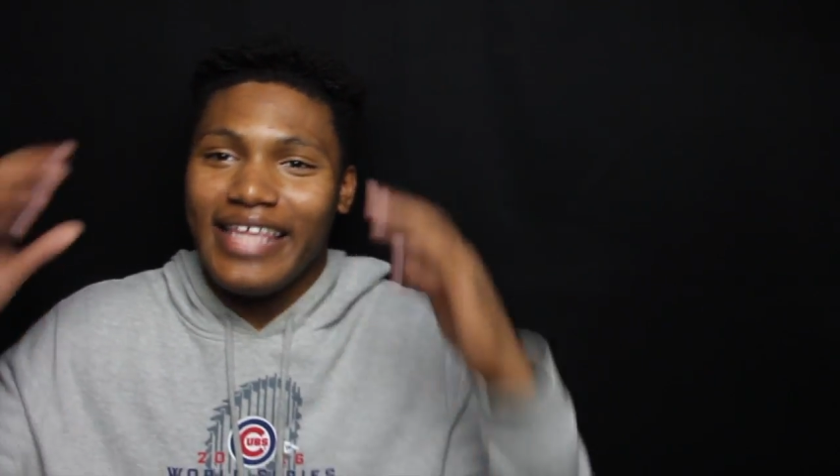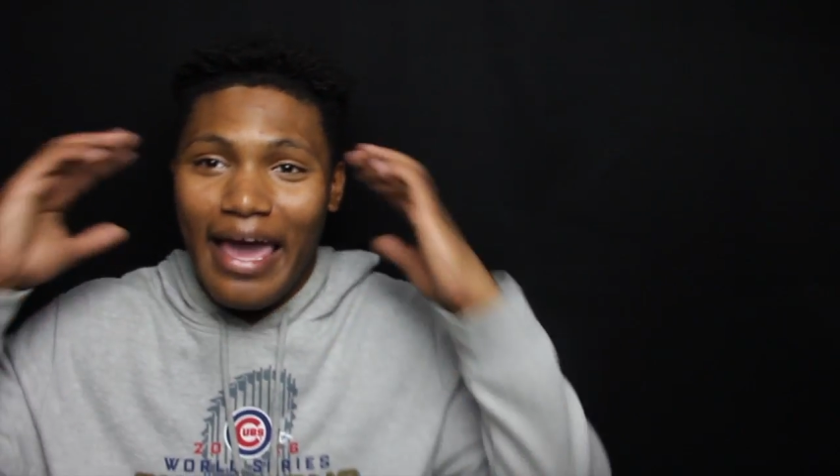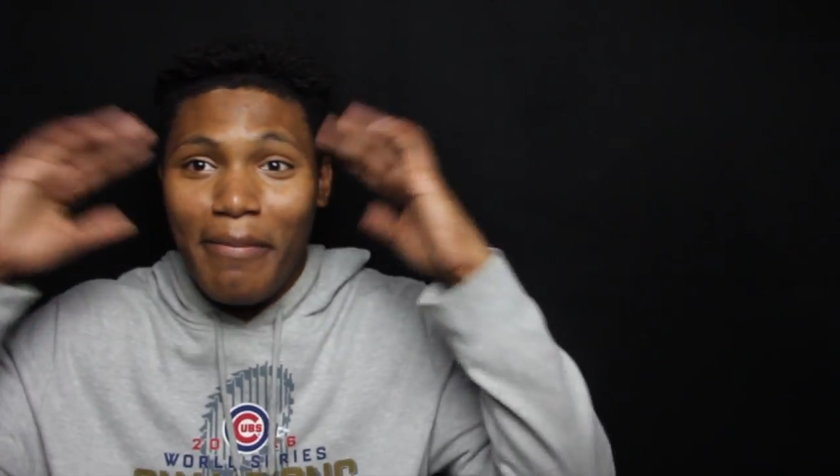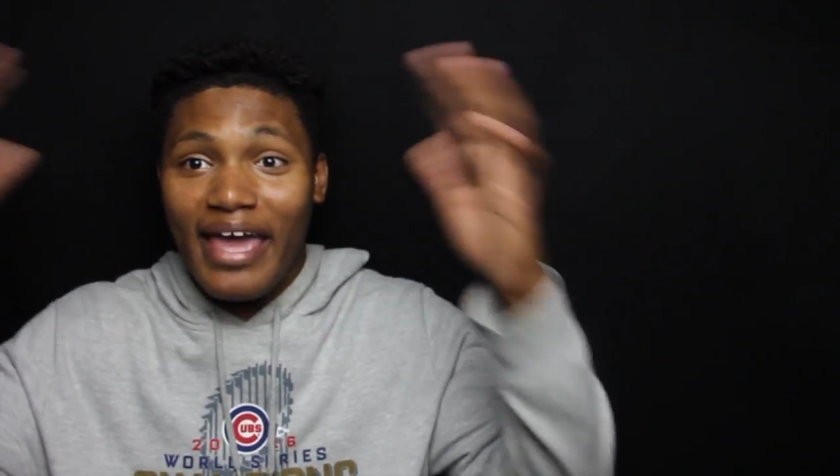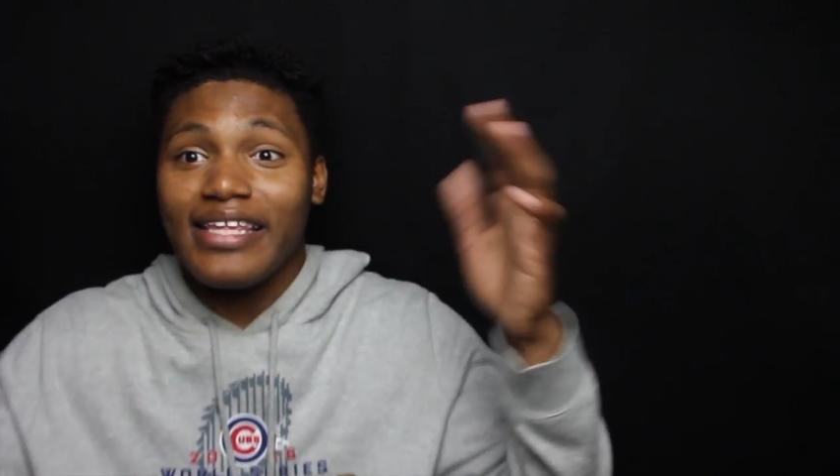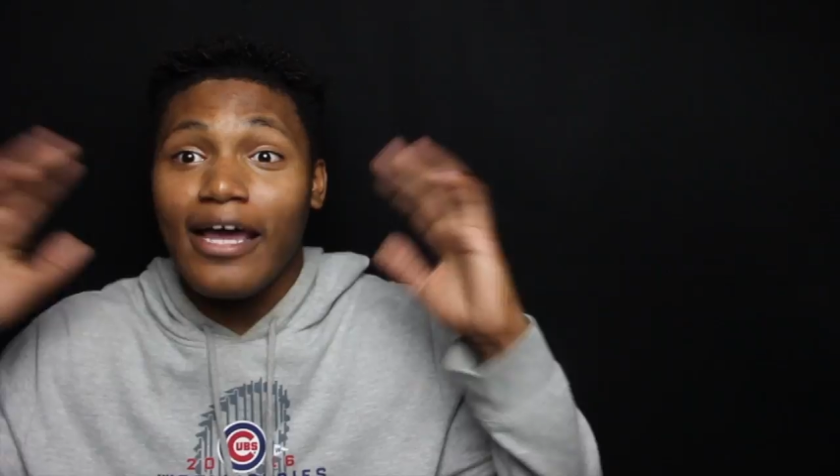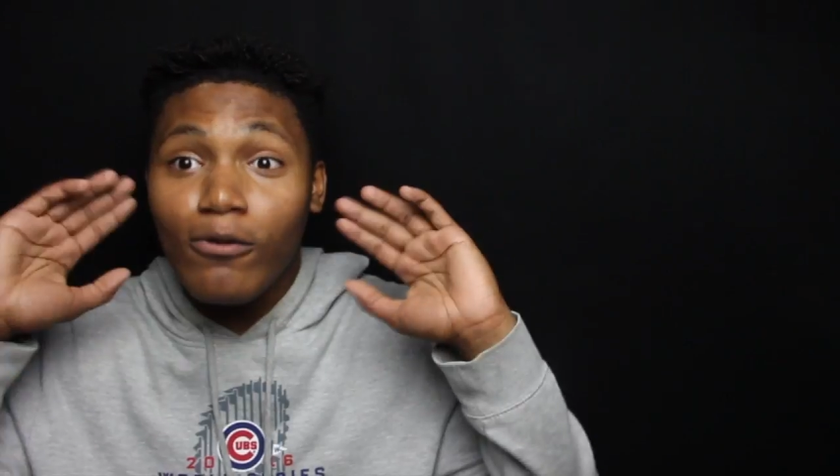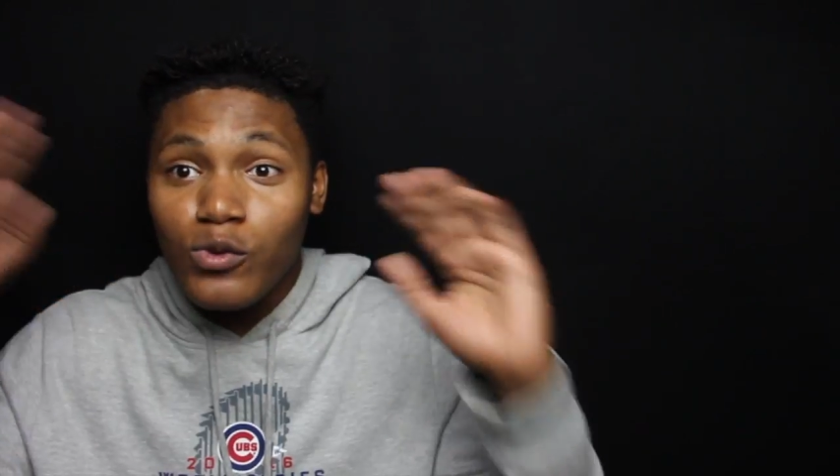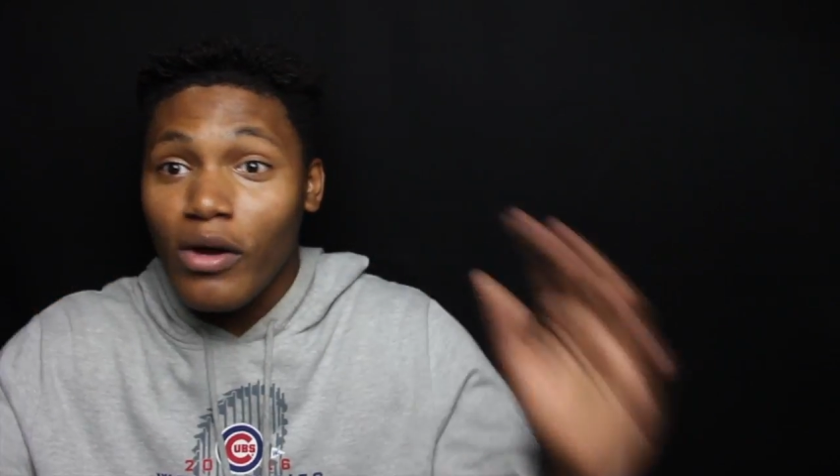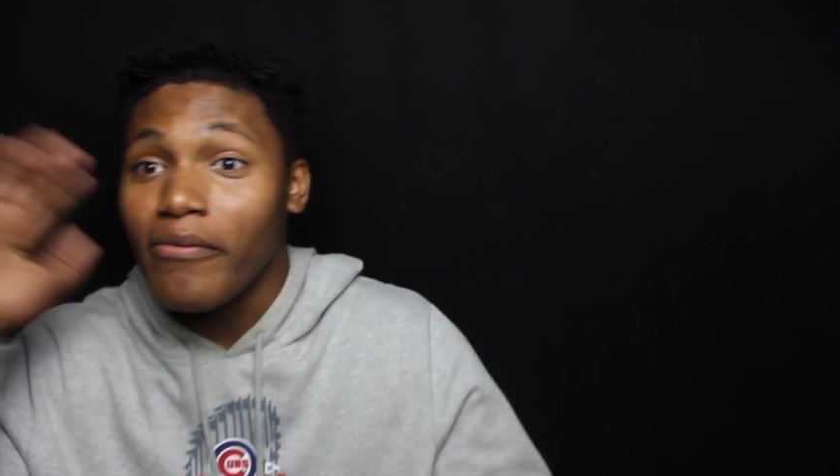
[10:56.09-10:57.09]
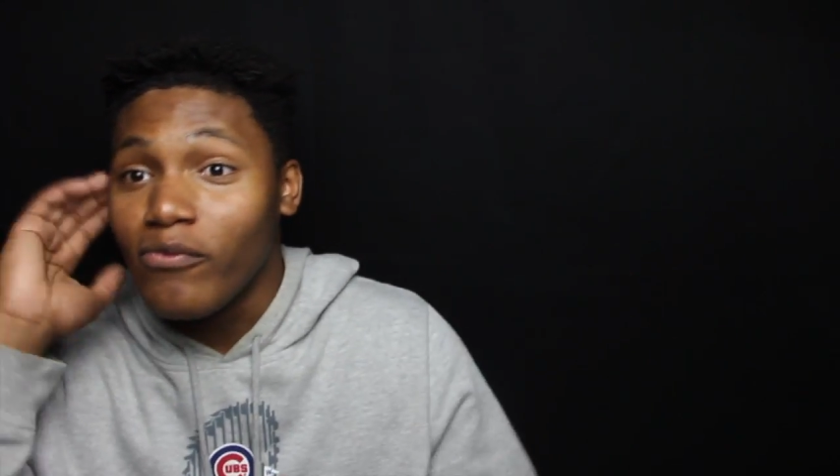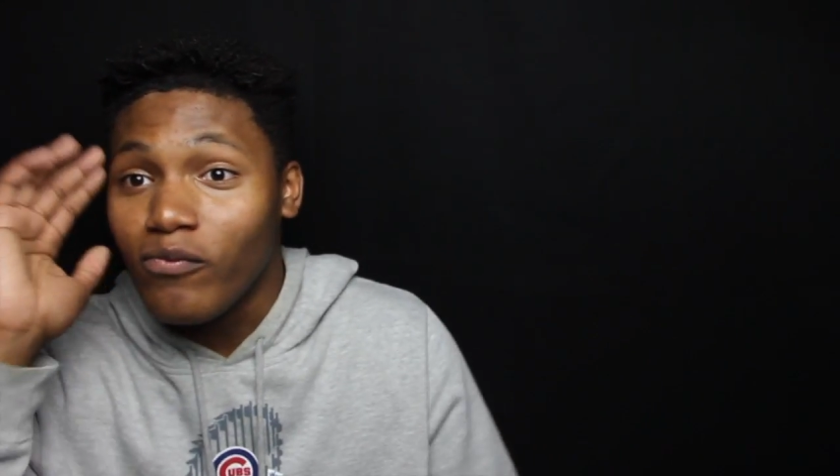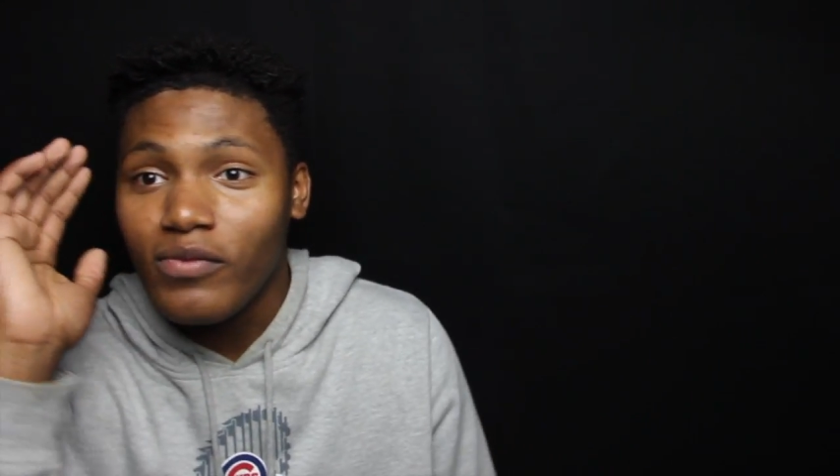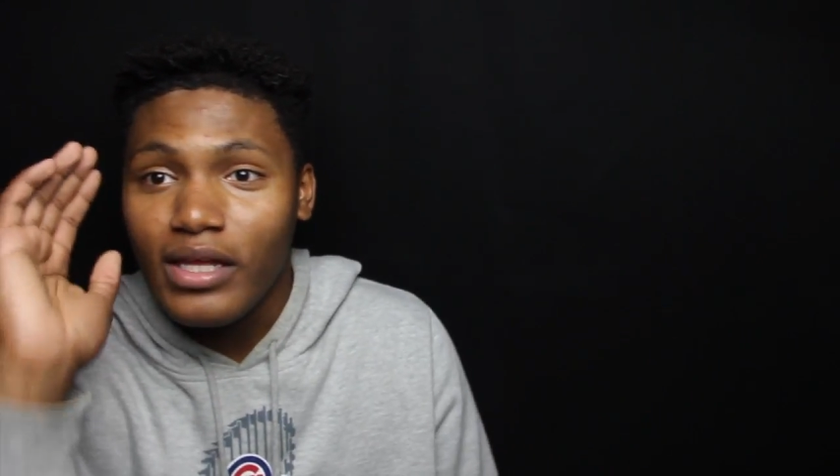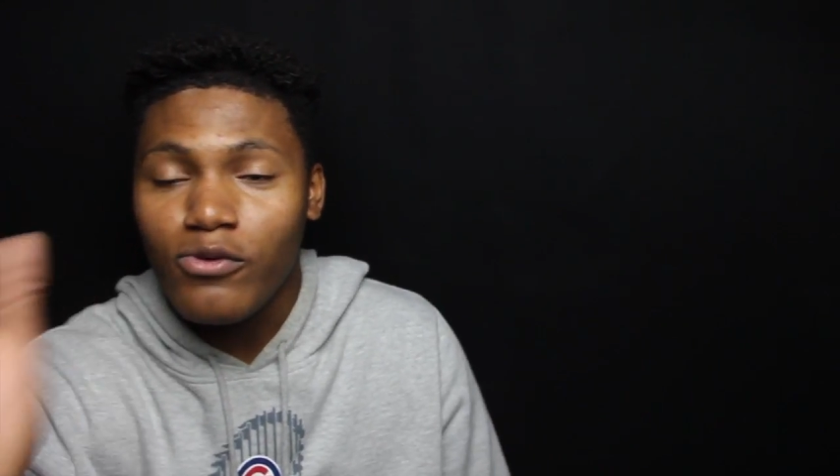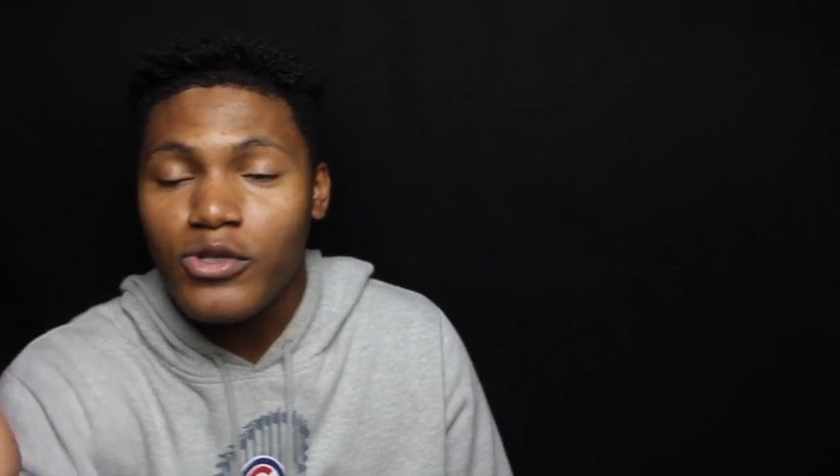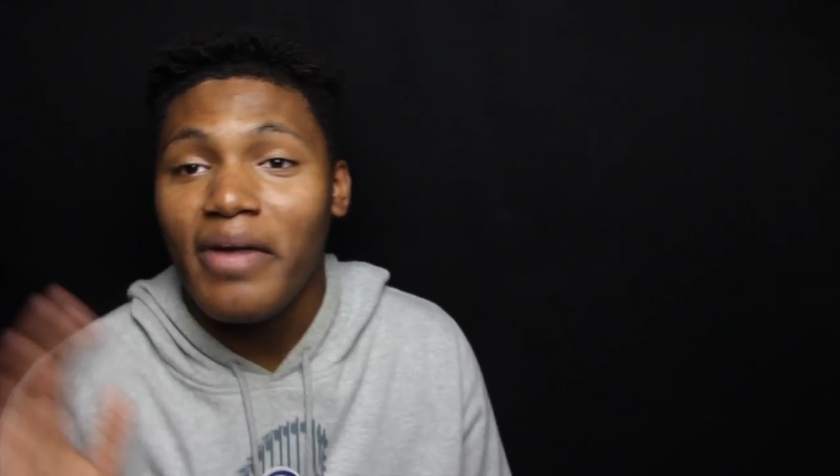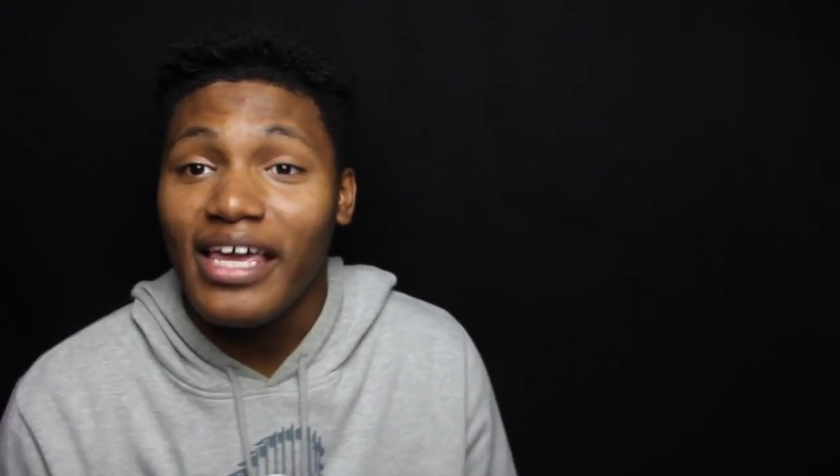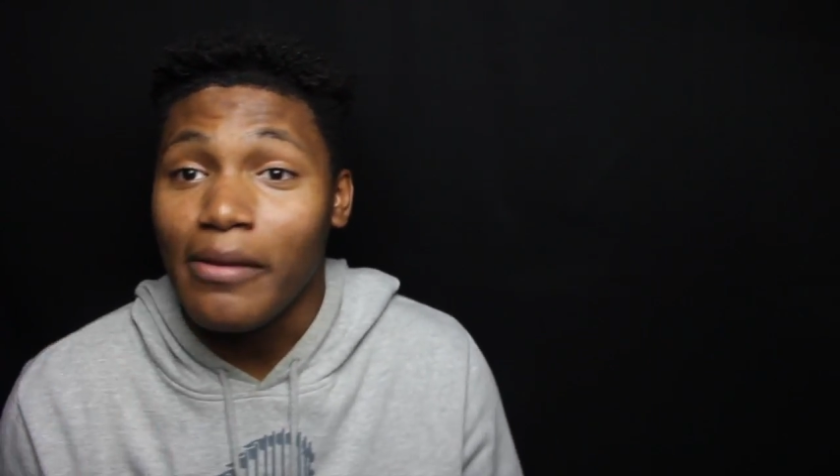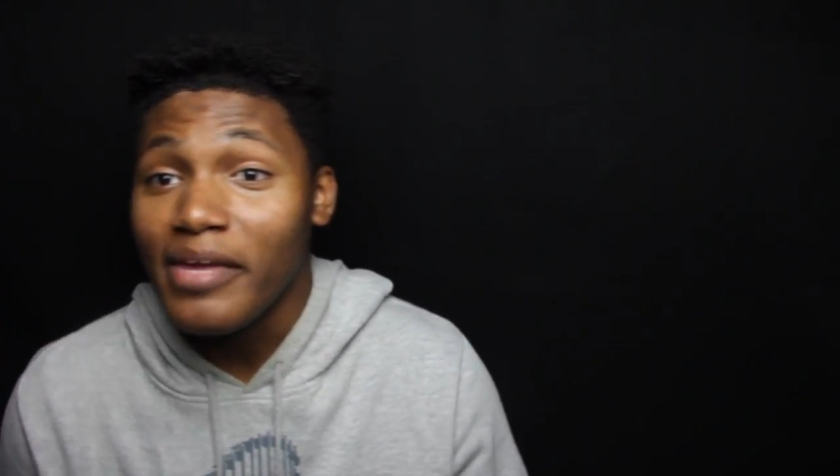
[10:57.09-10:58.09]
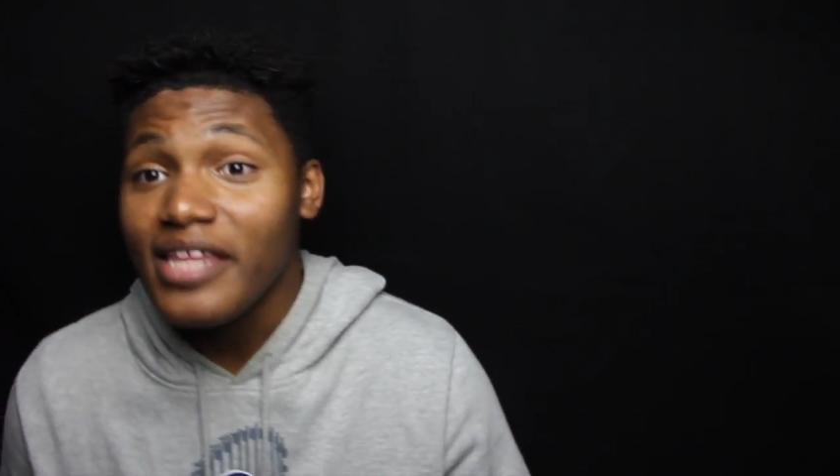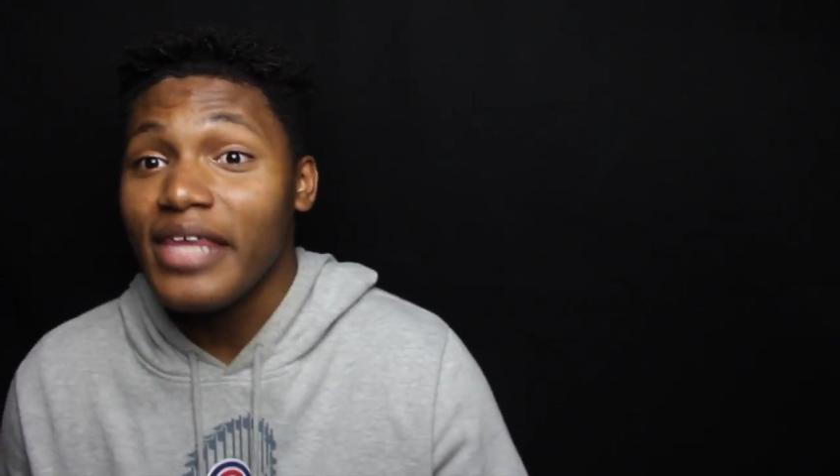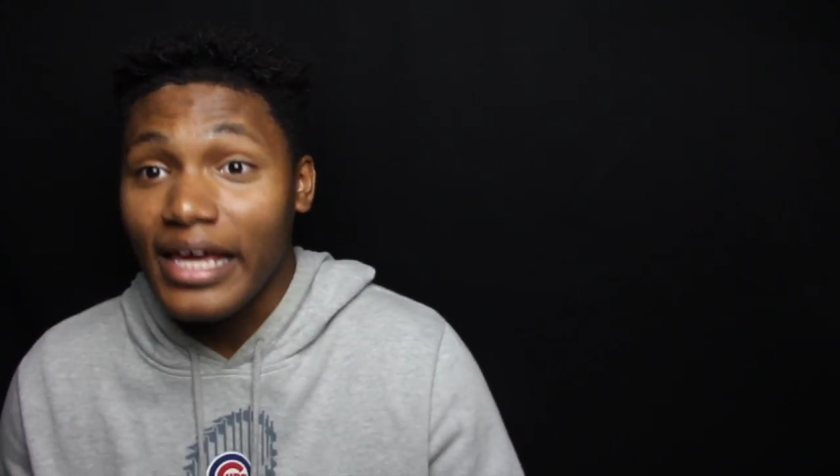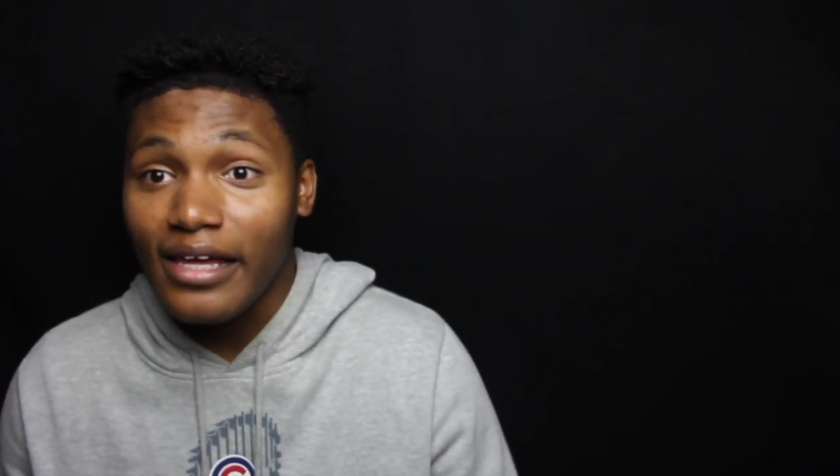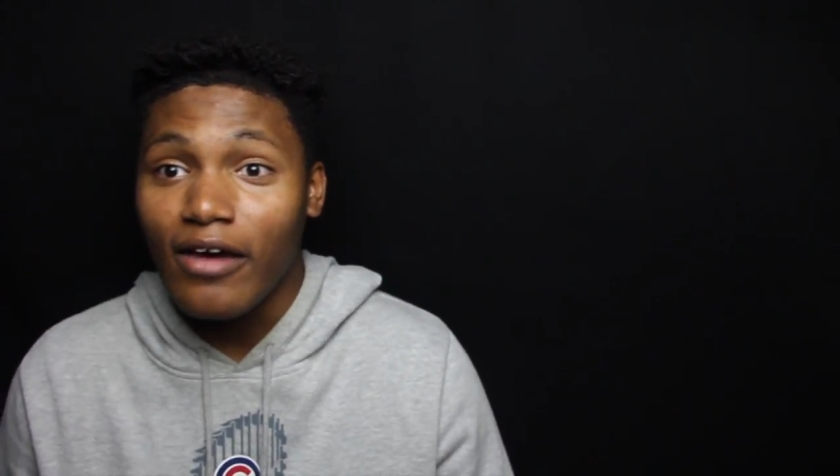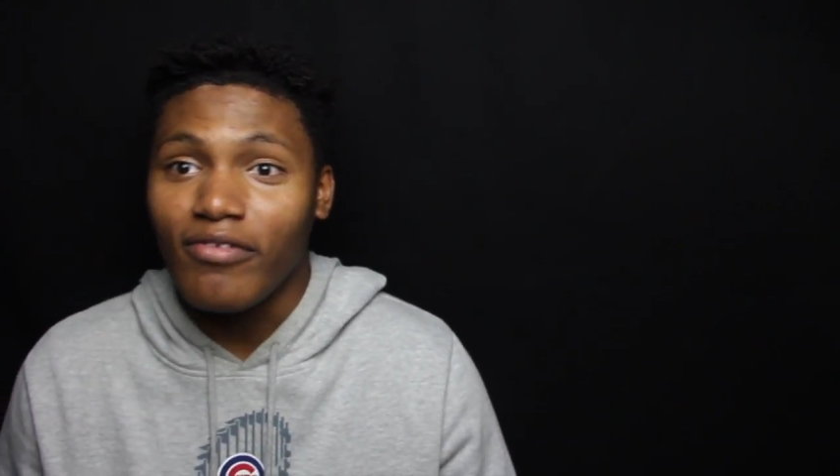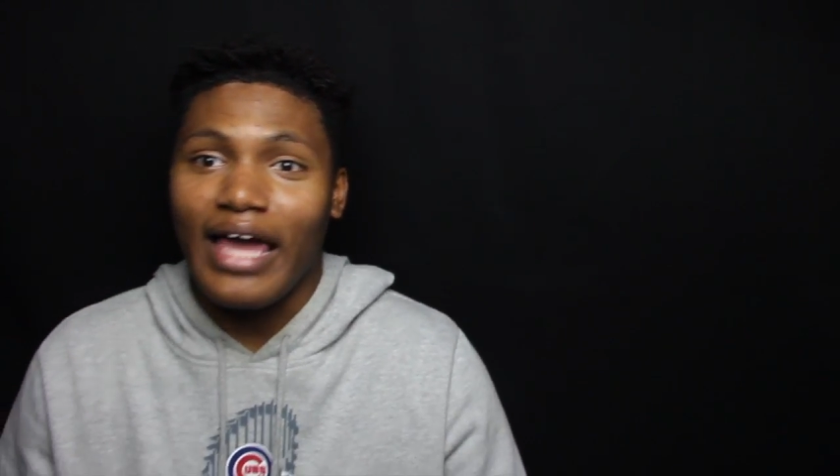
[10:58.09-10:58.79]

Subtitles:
that was what it was making me think of.